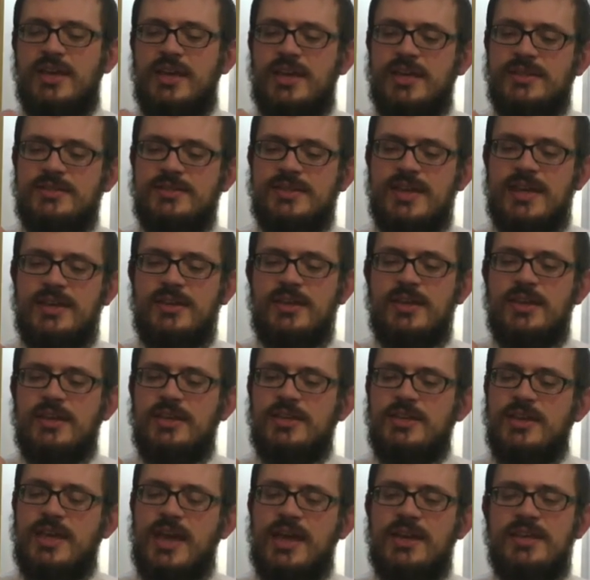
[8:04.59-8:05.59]
It's that
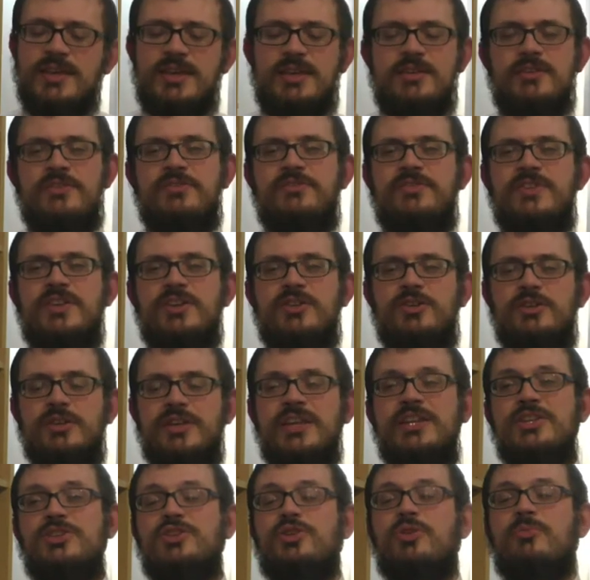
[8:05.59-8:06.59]
you kind of get a feel
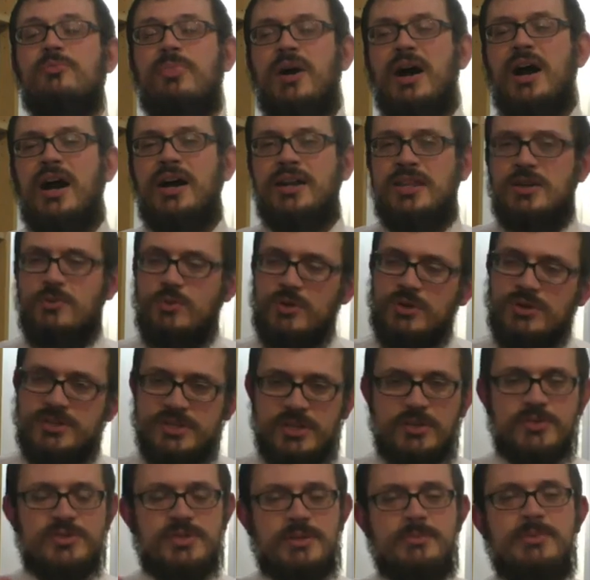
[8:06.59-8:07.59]
in your body. Well,
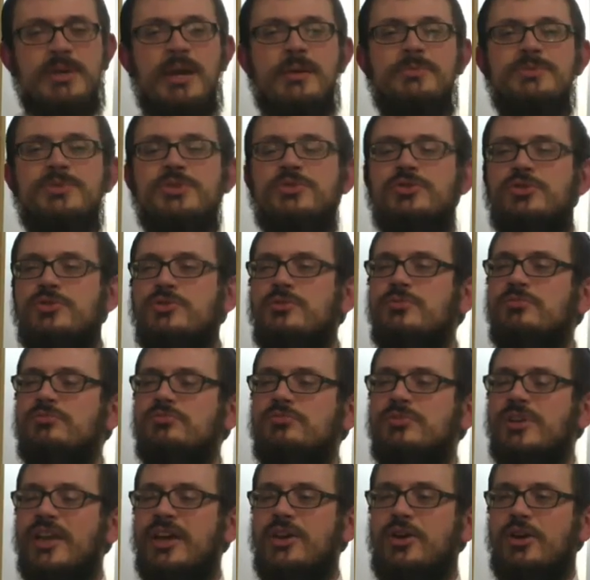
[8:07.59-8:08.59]
sometimes you
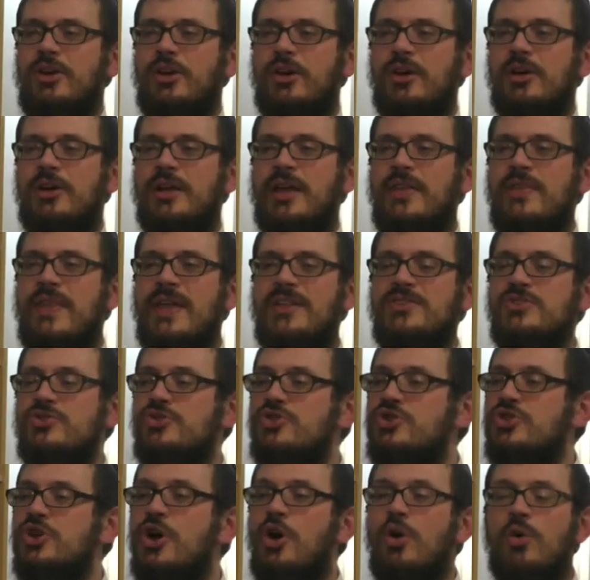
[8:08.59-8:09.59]
do get hurt, and
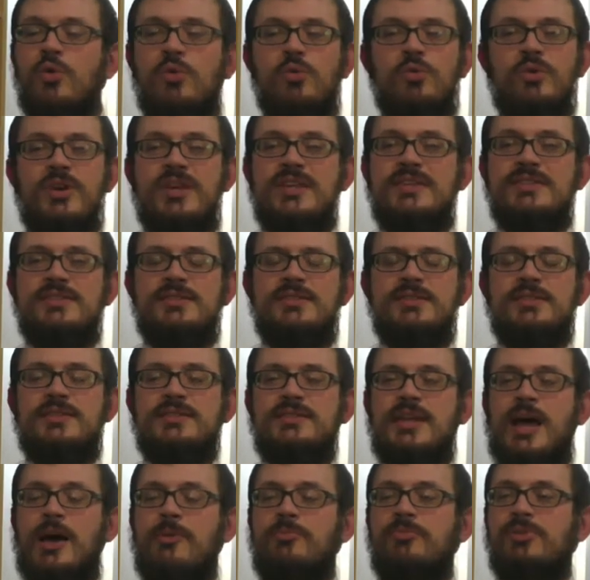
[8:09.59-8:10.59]
that's no reason to
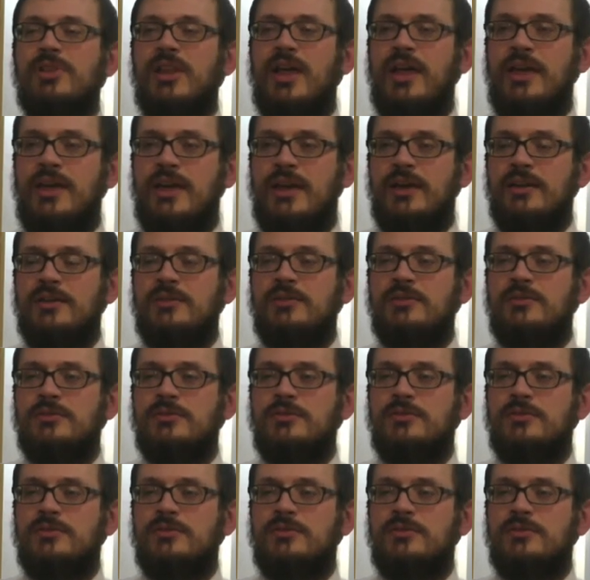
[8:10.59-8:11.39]
stop playing.